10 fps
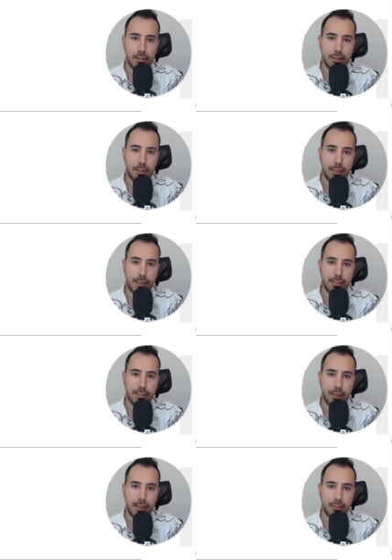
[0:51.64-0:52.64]
And
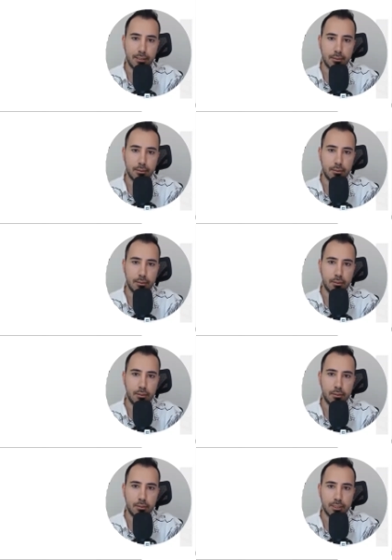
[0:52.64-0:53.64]
again,
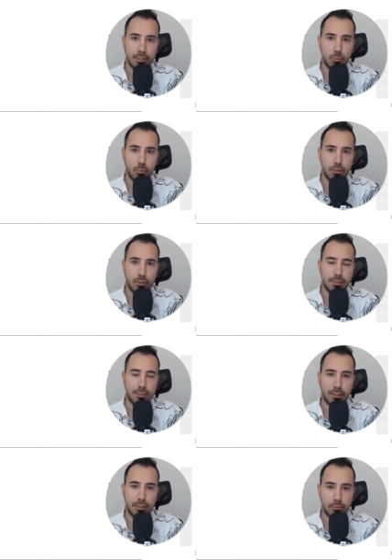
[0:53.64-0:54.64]
this one, the
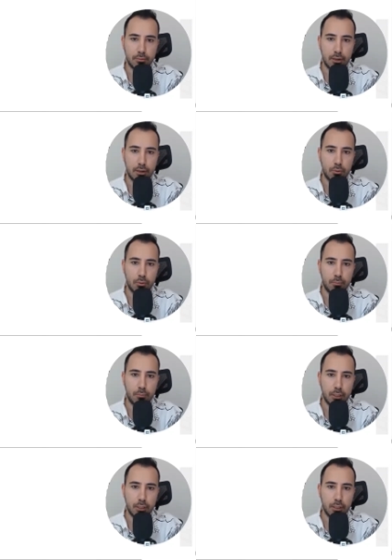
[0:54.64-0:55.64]
second radical,
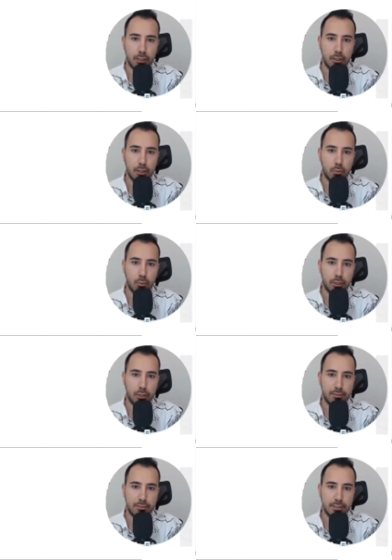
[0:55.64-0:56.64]
will
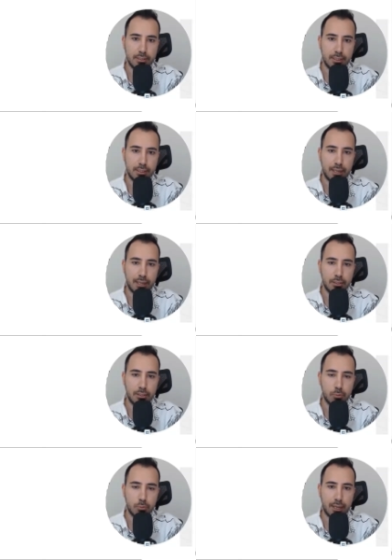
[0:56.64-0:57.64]
give us again to
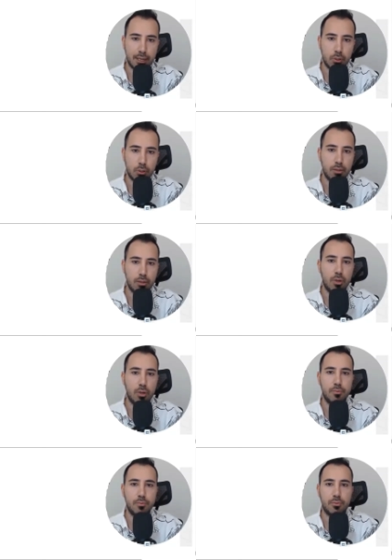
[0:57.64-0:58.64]
power of 1
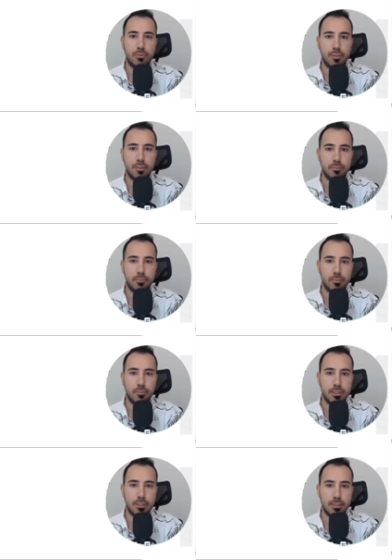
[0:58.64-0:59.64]
over 3.
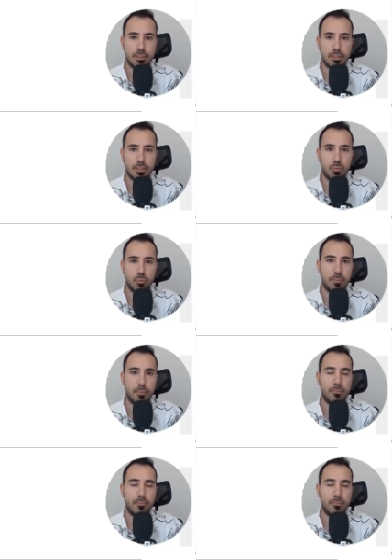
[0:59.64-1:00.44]
This is this one.